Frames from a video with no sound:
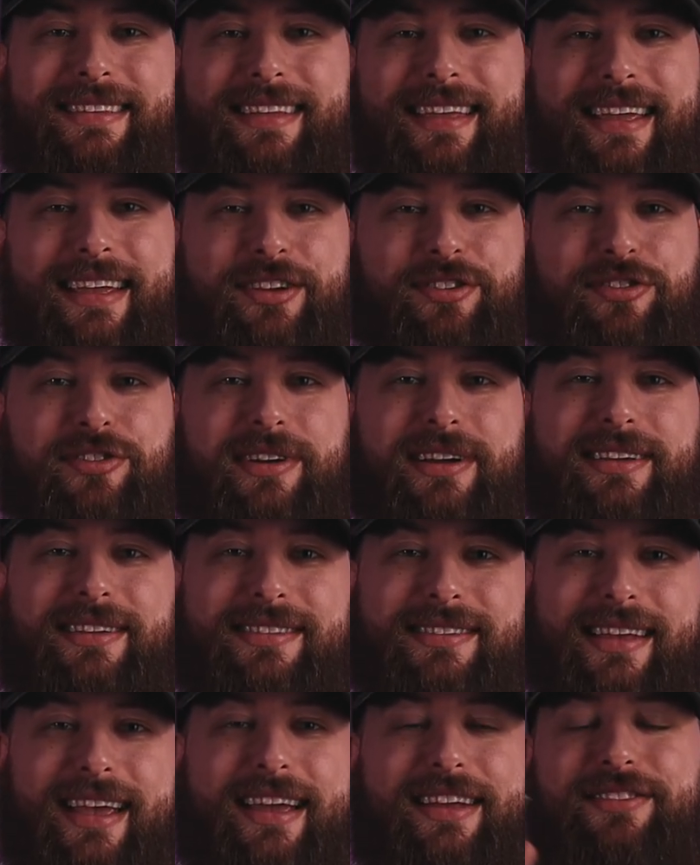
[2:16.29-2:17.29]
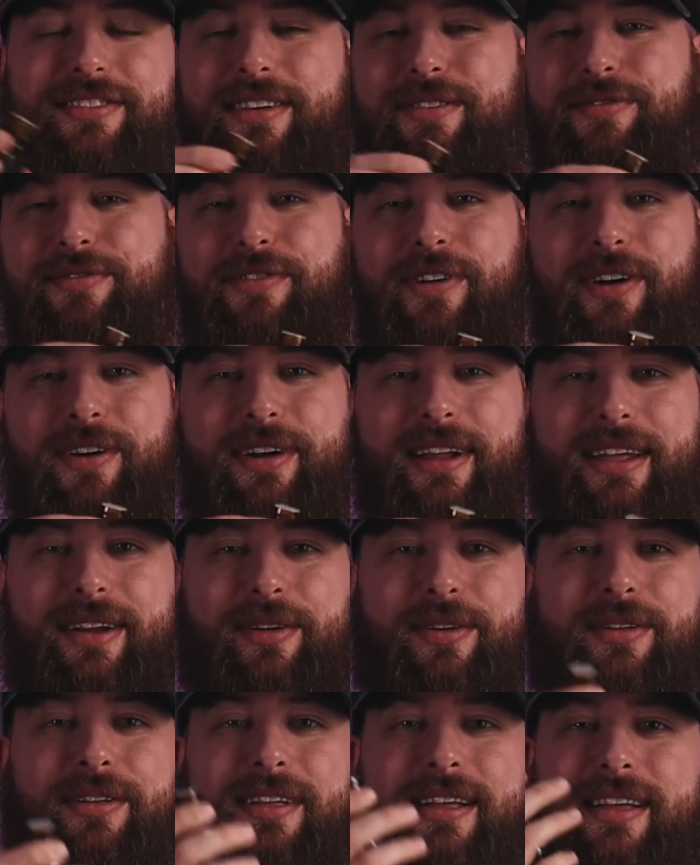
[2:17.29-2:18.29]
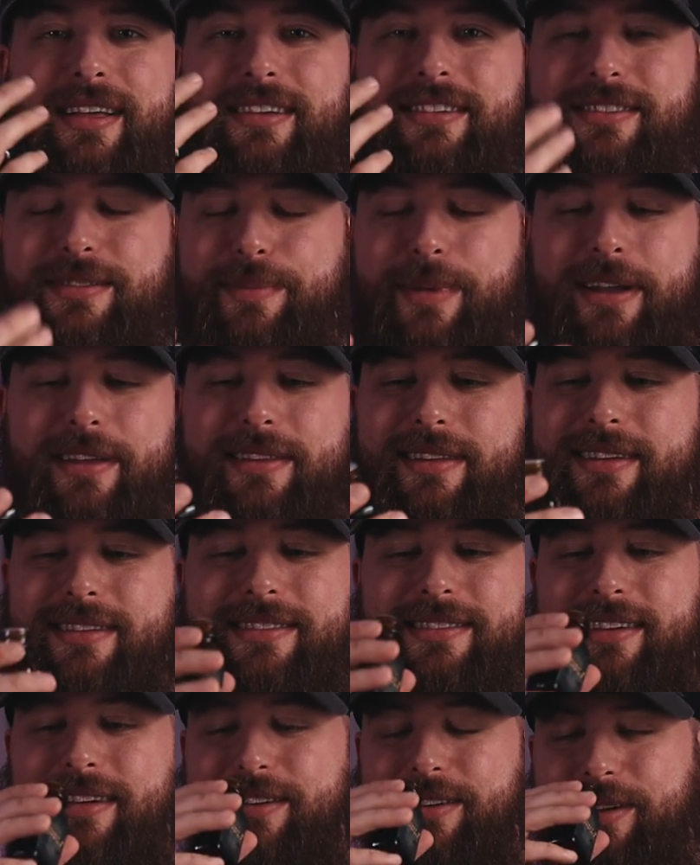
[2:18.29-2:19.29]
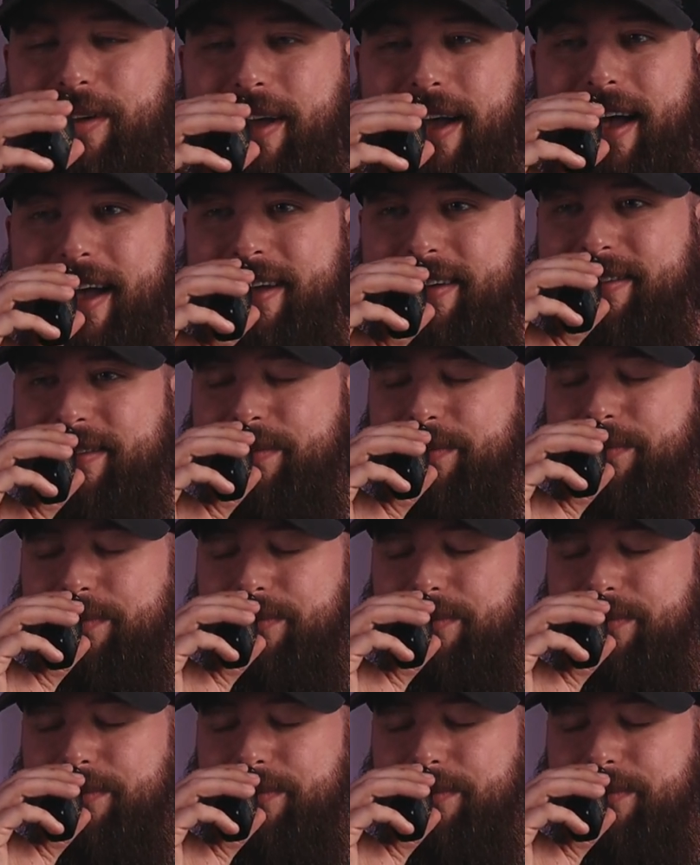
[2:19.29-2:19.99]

tea tree, sage, and fir needle. Smelling this scent, you guys,